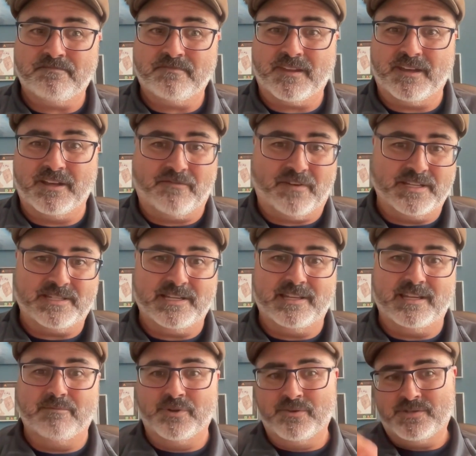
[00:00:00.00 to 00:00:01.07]
And if I see the
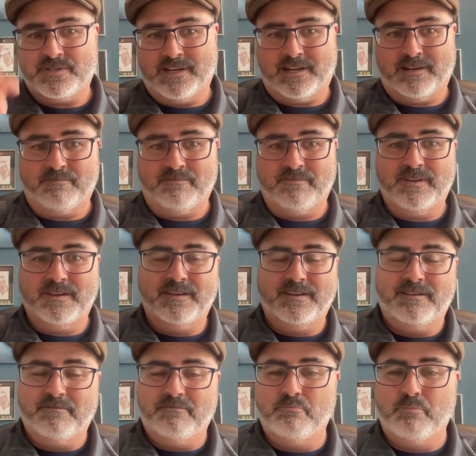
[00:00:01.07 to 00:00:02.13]
abuse, I can
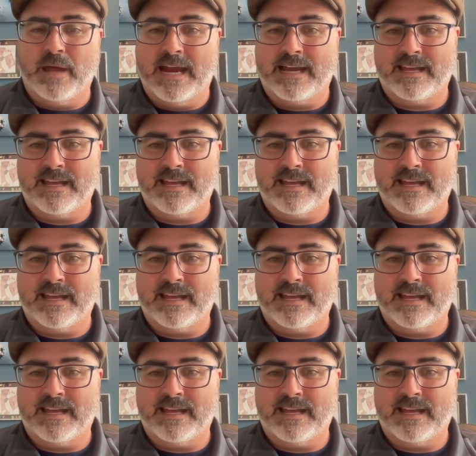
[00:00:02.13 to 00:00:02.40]
ban